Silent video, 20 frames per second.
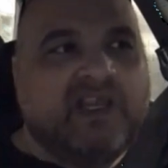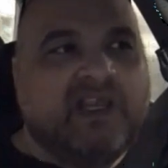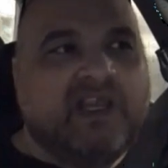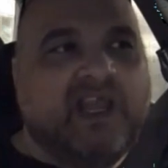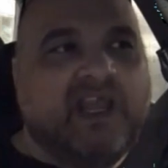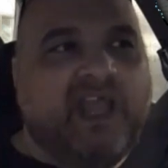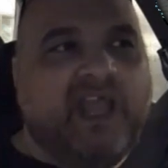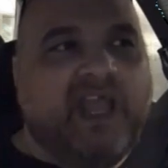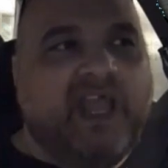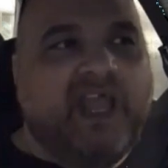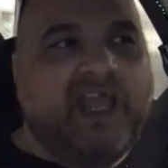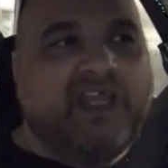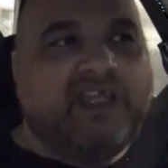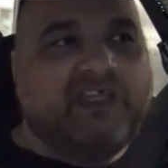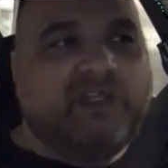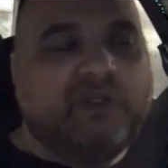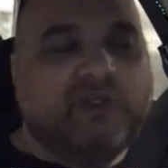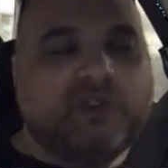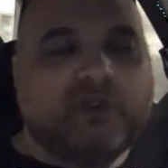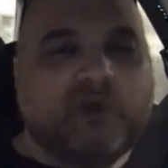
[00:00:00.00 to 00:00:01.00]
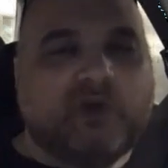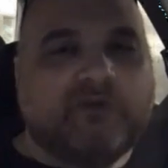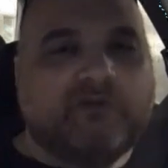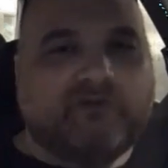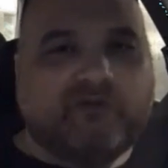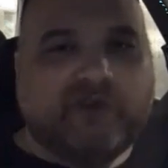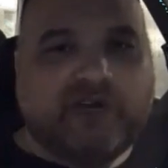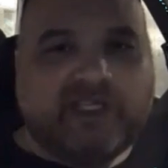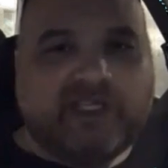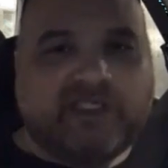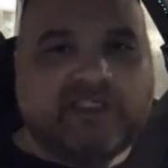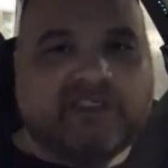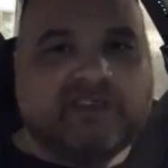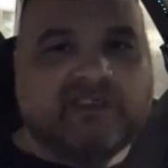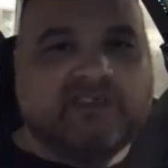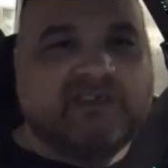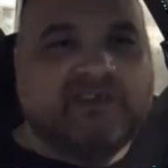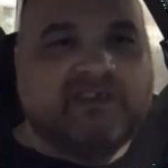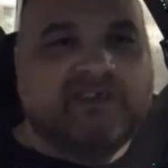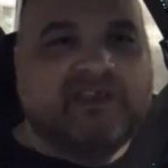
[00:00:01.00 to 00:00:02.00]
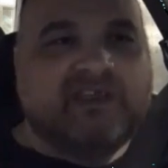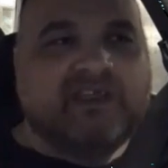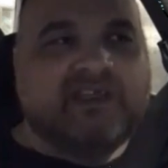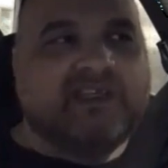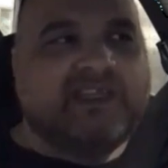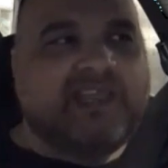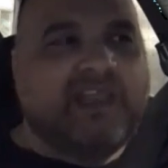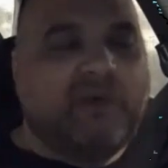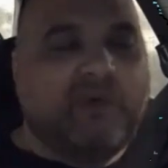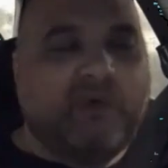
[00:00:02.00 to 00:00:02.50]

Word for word: and you saw Fritz get